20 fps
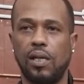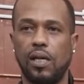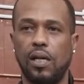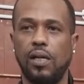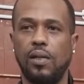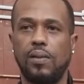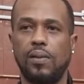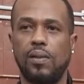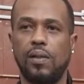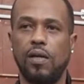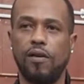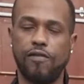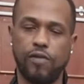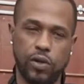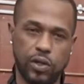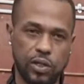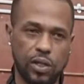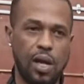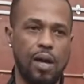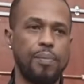Yeah?
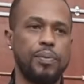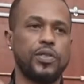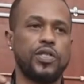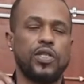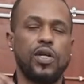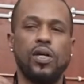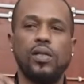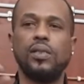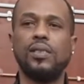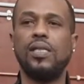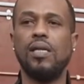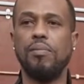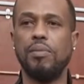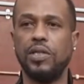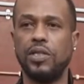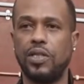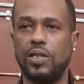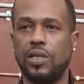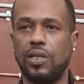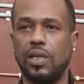For example, certain
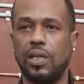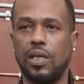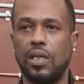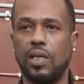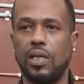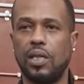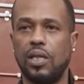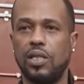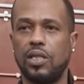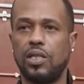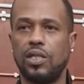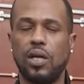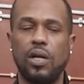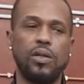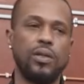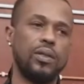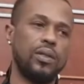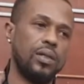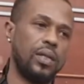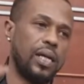dimmers,
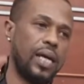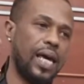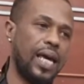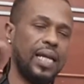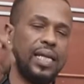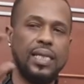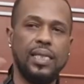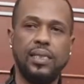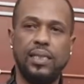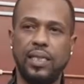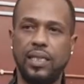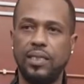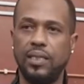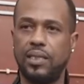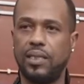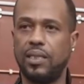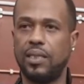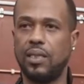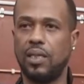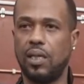certain
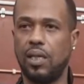LEDs.